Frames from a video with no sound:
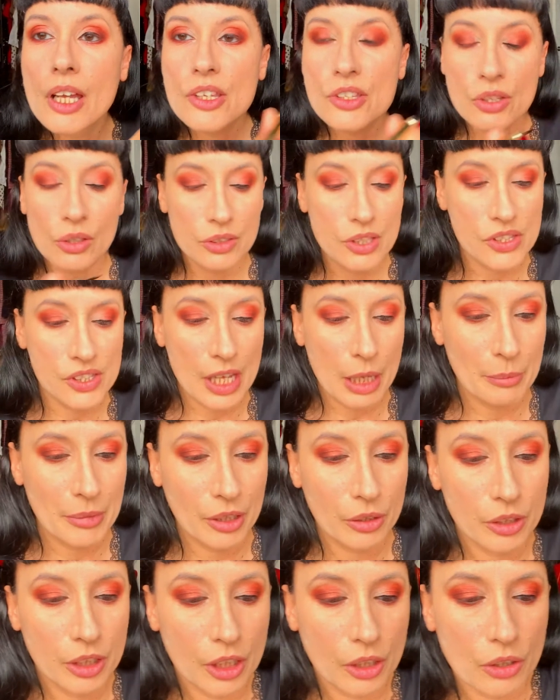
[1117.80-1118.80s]
So this time
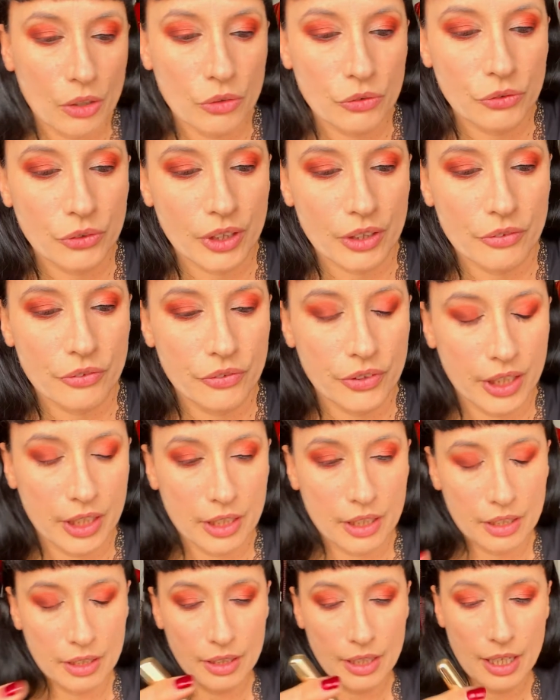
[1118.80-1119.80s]
I'm gonna go for a
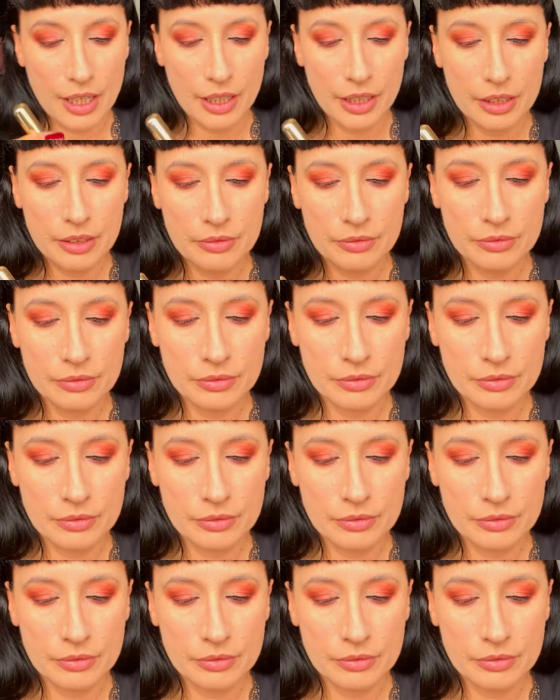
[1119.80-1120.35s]
thicker line.